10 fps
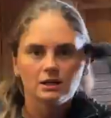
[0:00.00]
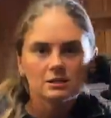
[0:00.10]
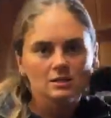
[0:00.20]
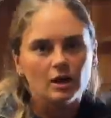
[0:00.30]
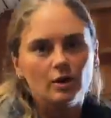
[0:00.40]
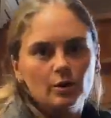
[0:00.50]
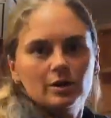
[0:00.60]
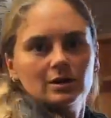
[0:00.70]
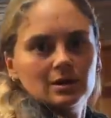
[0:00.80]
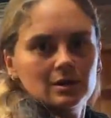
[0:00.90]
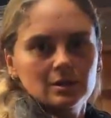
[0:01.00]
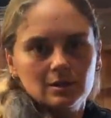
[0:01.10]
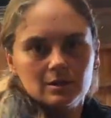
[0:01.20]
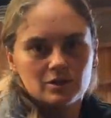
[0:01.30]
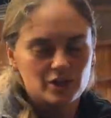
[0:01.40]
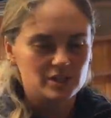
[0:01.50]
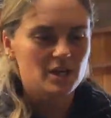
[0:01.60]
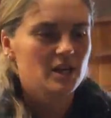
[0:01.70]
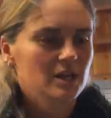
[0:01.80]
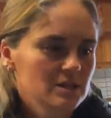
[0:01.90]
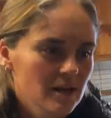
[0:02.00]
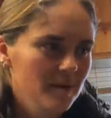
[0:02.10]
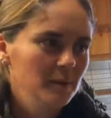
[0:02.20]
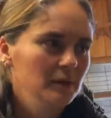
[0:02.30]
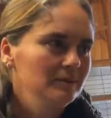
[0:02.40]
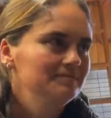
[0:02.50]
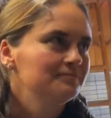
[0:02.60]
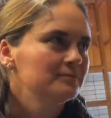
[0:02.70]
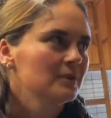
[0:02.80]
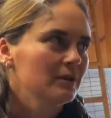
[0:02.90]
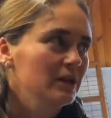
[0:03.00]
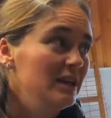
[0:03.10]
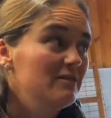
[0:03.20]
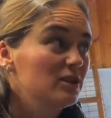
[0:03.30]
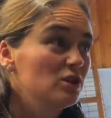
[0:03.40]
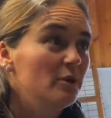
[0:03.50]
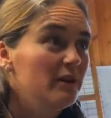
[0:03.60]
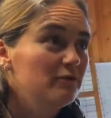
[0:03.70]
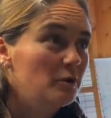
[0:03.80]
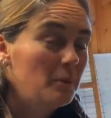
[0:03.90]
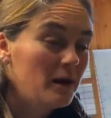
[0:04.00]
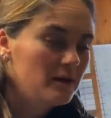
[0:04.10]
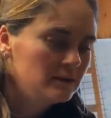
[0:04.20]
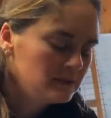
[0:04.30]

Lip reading: So, she's in her stable. I'm gonna leave her to it for a bit.